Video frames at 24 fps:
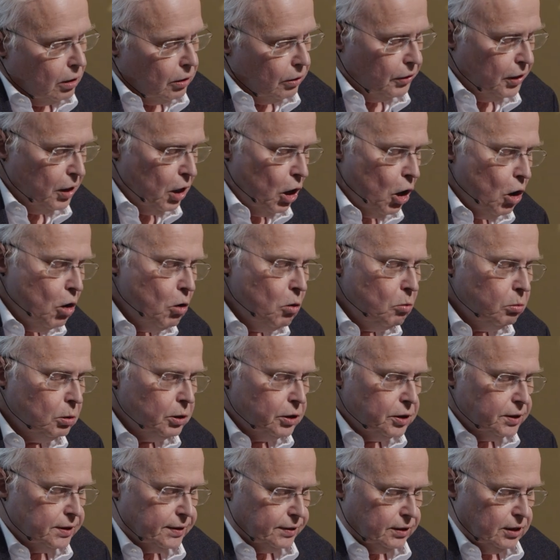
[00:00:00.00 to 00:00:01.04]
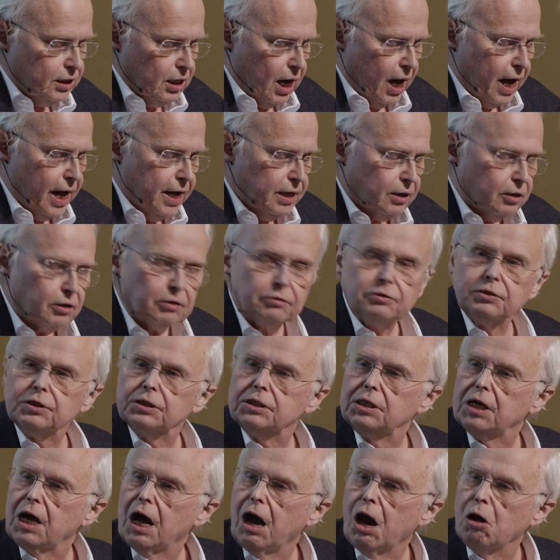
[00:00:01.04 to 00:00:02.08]
The oldest
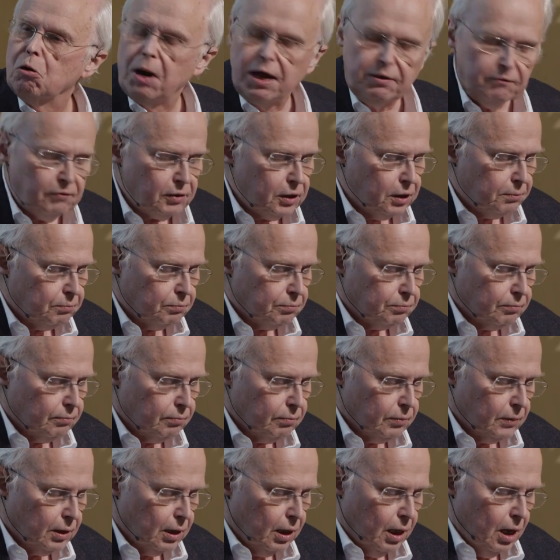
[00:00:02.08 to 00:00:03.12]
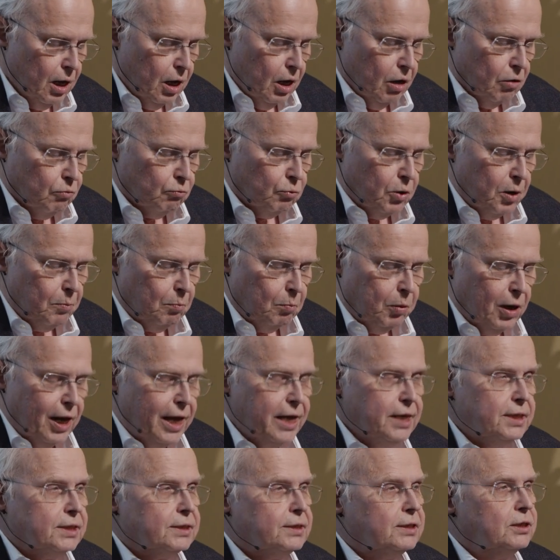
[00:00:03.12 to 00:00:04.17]
icons, however, were
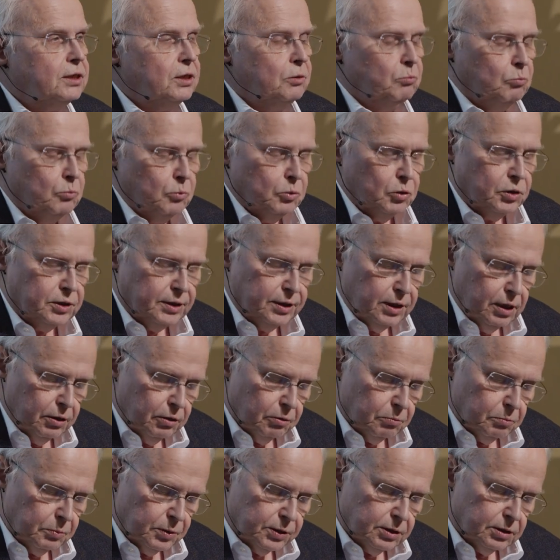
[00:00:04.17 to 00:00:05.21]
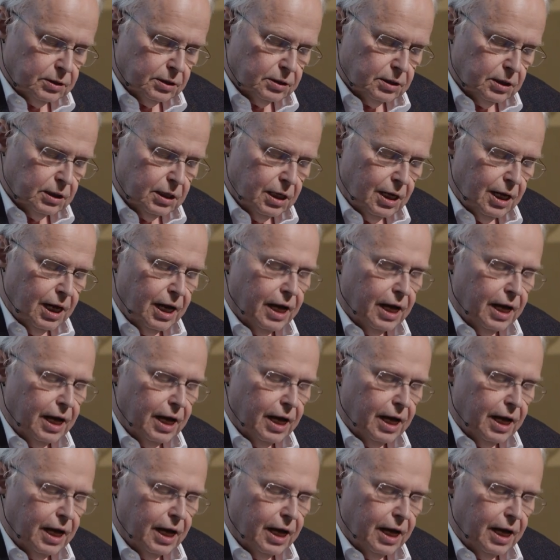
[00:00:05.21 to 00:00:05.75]
placed in museums